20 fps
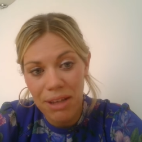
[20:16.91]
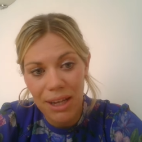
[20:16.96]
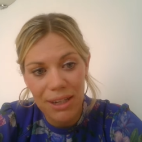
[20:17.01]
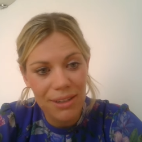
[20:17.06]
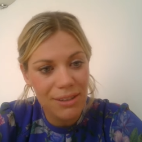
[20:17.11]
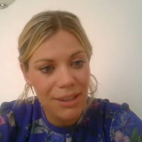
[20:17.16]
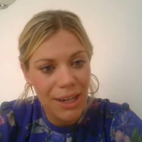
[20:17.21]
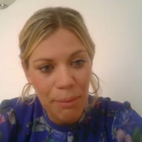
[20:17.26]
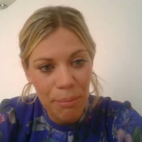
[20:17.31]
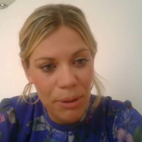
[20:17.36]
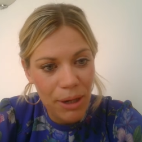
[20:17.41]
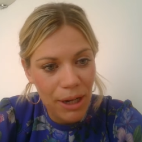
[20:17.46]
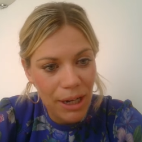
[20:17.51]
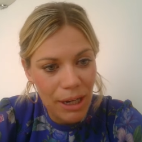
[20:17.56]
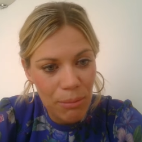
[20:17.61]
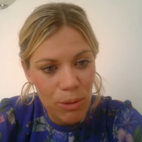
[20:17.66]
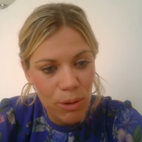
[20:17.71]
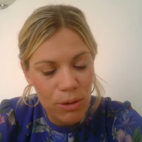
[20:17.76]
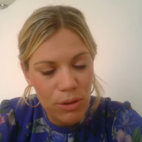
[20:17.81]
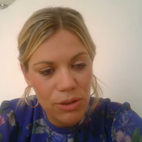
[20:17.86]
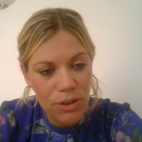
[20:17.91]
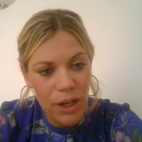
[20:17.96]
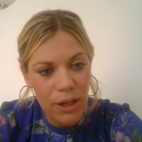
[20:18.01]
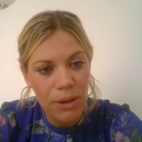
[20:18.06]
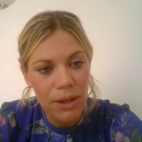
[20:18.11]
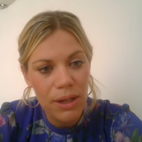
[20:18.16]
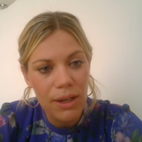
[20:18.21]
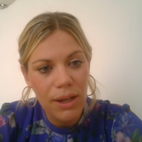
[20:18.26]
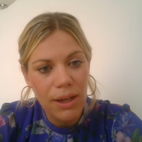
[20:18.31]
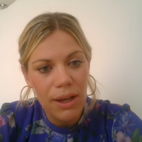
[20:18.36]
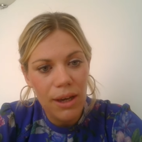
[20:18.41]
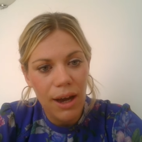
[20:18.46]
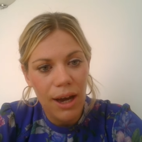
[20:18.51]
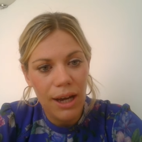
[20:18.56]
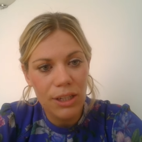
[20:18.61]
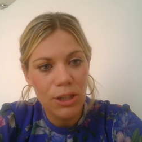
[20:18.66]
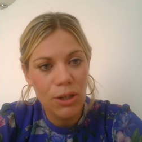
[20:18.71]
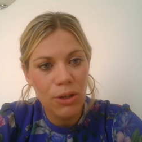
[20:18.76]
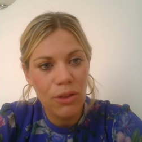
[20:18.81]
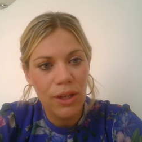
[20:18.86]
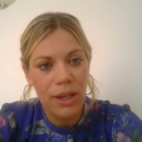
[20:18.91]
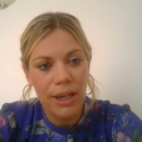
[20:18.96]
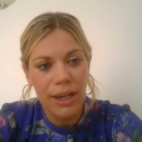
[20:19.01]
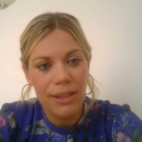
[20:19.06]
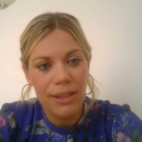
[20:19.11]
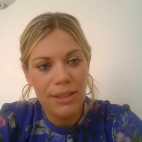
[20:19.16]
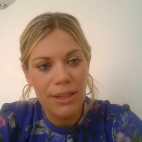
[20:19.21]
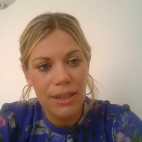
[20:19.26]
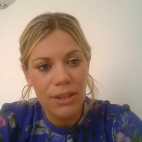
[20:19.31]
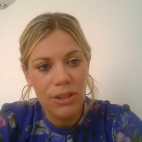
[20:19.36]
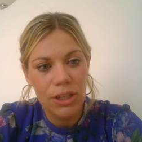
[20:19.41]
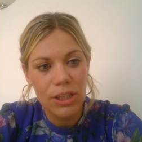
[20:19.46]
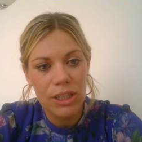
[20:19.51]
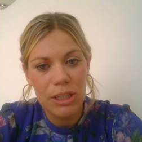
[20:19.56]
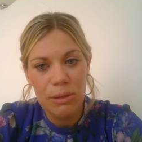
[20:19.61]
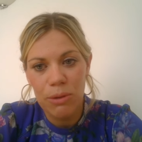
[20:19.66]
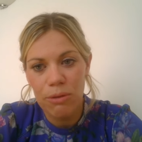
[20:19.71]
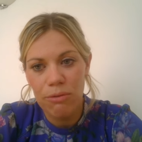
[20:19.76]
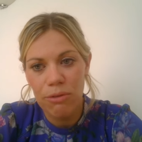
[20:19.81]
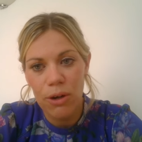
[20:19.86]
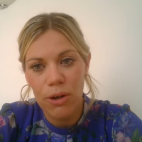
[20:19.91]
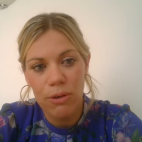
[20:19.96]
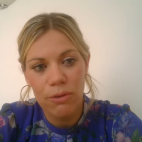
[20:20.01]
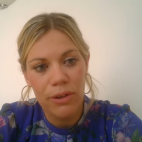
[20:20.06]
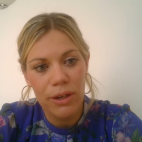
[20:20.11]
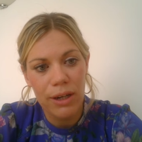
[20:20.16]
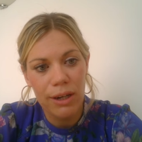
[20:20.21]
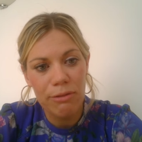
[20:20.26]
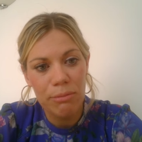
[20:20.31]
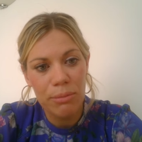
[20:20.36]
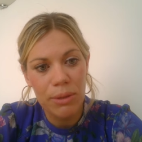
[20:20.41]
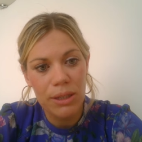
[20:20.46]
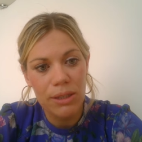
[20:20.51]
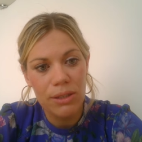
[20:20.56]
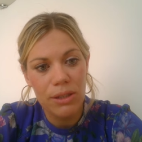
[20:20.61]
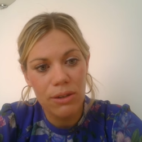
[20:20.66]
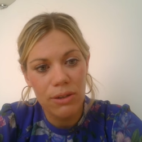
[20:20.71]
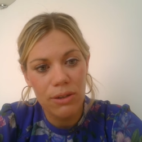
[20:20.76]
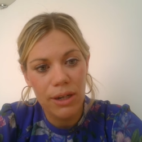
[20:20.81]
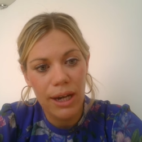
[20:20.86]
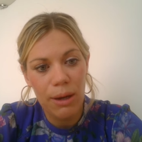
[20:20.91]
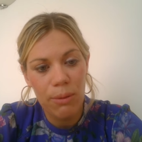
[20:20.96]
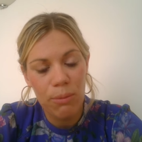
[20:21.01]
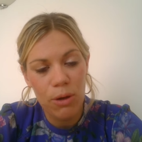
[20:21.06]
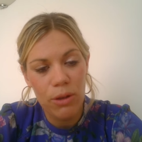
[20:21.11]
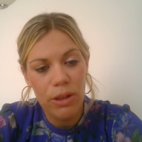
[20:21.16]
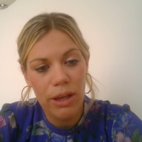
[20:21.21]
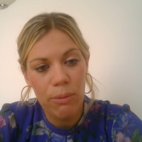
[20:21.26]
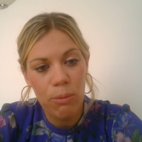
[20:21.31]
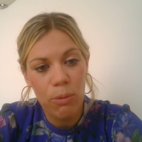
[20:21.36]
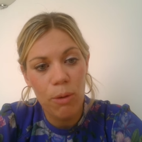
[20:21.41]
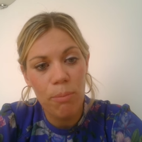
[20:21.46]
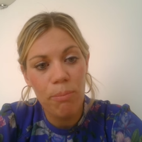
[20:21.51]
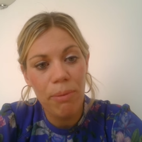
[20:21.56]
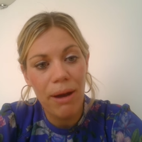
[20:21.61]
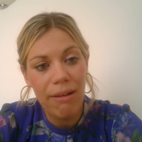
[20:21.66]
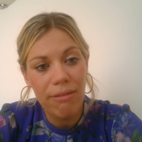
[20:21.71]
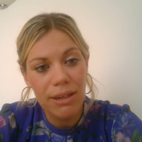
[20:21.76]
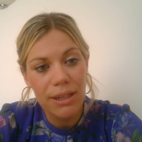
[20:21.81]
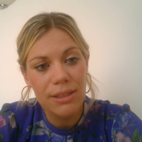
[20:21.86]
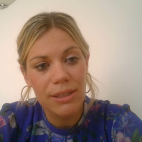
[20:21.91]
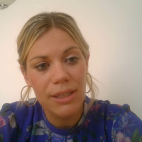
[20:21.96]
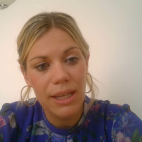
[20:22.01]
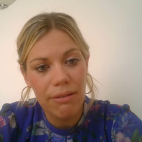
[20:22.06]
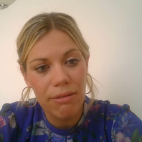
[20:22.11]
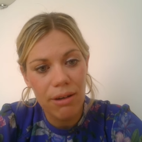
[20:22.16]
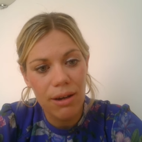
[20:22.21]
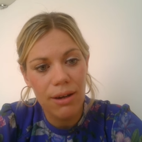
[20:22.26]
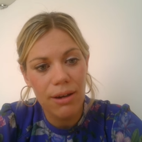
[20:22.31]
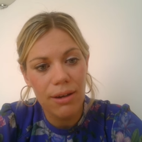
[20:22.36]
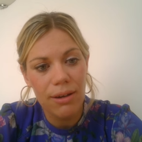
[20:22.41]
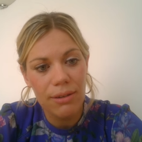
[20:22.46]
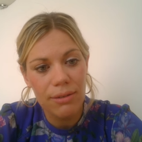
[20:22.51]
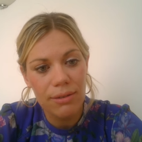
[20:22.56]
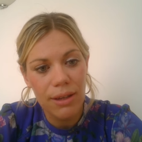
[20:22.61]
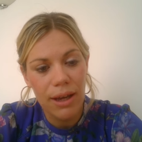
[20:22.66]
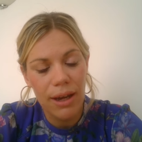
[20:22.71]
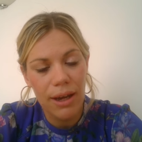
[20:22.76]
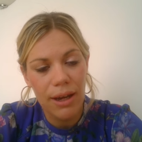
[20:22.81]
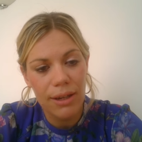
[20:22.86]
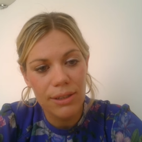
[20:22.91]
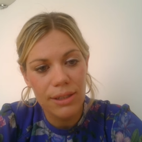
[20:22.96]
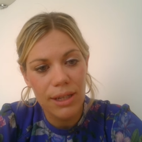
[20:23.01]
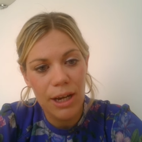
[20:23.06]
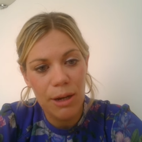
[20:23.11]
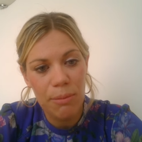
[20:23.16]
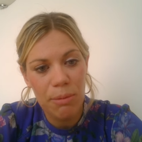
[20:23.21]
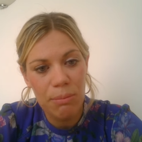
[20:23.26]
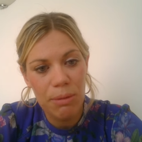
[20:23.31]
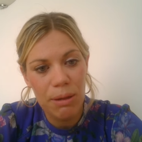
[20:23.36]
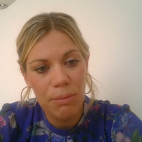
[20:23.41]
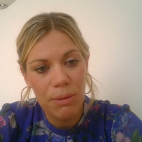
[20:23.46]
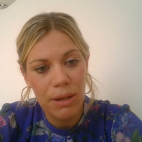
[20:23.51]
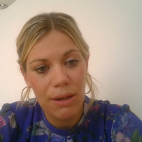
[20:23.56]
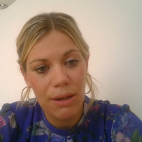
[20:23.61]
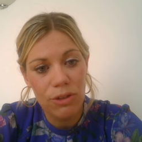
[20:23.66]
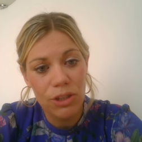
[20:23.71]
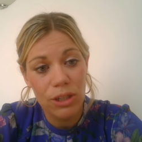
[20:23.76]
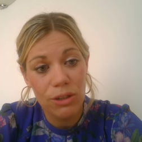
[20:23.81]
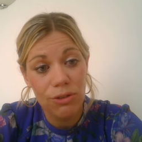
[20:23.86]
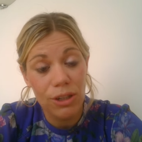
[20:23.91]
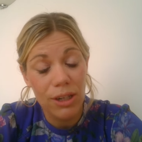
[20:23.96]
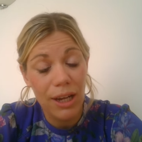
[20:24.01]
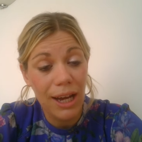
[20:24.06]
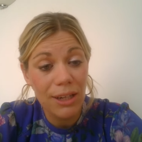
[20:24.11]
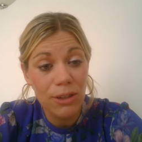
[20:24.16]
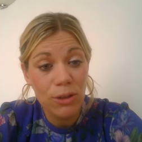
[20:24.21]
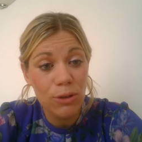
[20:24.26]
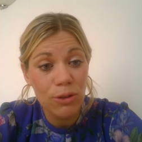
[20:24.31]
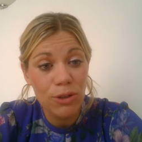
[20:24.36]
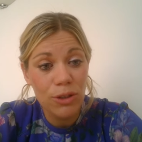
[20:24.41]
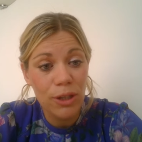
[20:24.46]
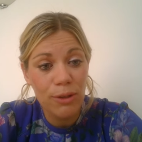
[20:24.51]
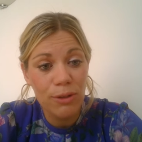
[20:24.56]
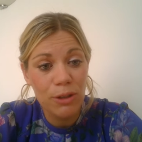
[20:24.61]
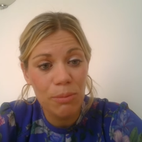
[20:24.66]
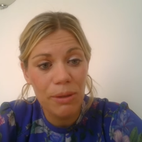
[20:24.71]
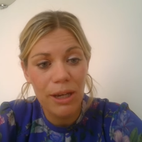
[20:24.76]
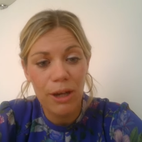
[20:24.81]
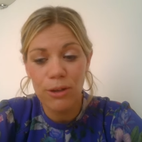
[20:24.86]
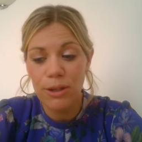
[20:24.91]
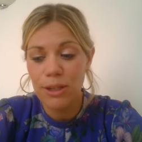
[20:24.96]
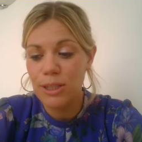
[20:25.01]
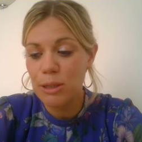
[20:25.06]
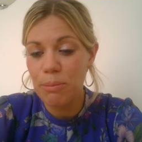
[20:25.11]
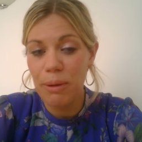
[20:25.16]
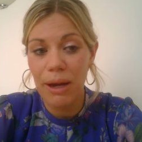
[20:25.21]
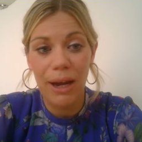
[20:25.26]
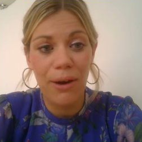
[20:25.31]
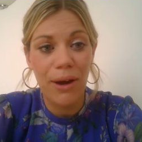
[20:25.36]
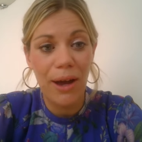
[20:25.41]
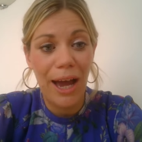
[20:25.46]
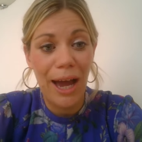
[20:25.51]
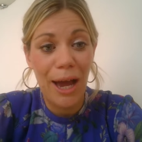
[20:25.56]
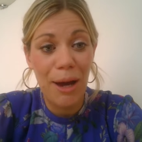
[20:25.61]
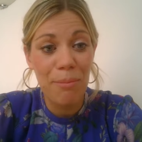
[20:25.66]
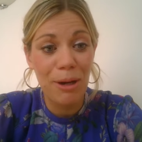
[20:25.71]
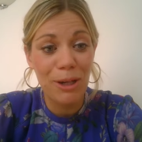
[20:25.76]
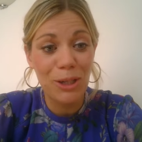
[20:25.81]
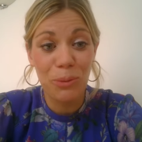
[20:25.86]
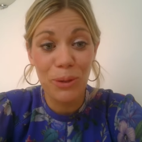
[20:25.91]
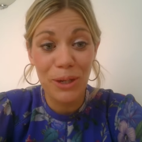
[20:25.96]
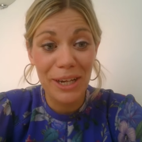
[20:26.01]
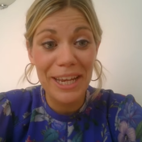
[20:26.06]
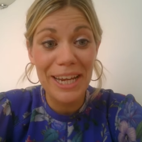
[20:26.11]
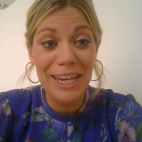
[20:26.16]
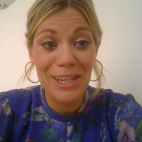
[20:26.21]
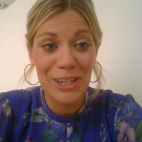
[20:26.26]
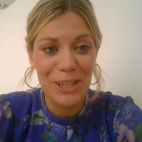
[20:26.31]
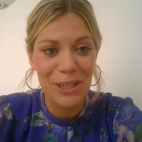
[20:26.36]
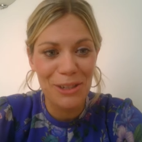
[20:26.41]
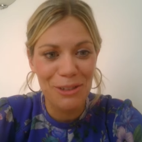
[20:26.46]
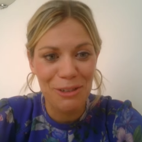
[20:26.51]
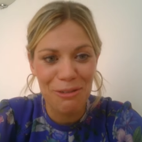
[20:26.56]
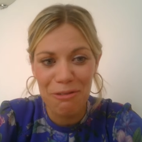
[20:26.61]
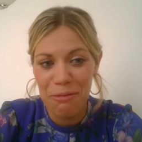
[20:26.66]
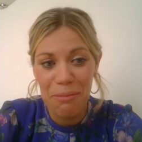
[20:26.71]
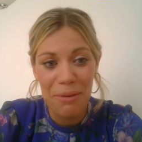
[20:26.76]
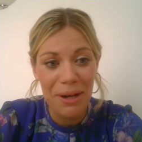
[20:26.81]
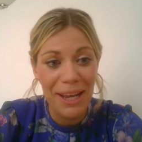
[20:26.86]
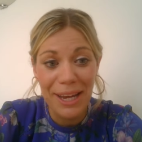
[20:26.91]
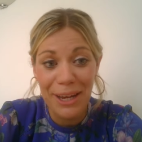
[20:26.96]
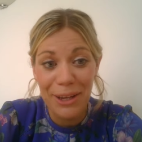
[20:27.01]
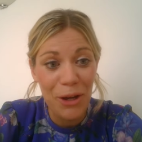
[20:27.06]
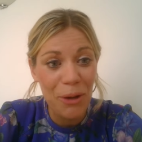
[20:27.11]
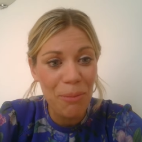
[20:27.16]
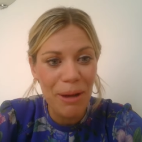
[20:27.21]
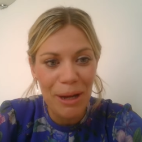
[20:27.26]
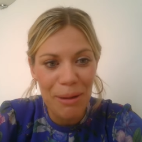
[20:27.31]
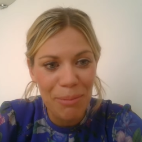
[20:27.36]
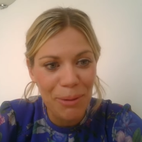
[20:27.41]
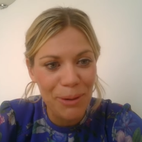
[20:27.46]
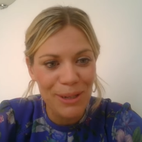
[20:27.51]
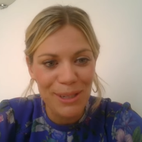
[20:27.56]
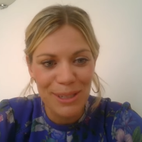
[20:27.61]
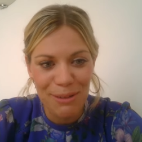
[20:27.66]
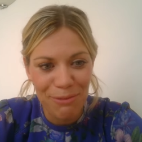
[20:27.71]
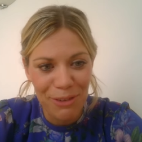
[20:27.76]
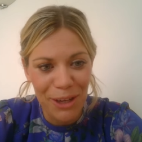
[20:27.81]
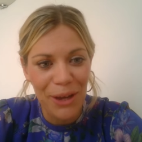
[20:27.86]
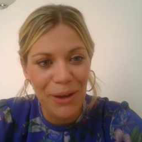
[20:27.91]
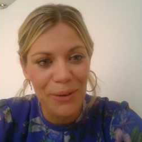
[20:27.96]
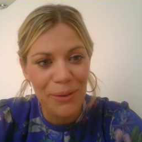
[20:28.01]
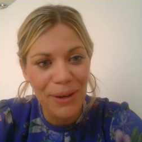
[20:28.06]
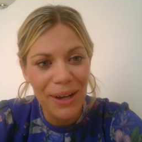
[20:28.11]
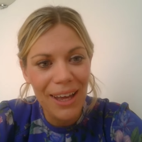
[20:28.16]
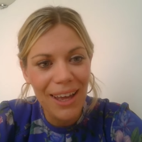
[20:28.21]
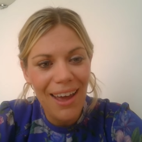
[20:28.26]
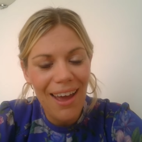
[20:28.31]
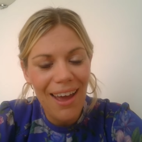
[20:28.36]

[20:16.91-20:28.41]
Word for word: That doesn't happen anymore. So I do think it's a legitimate role for government to look at what there, what barriers there are uh, to helping people have children, and also to be honest about how much we need children from an economic point of view.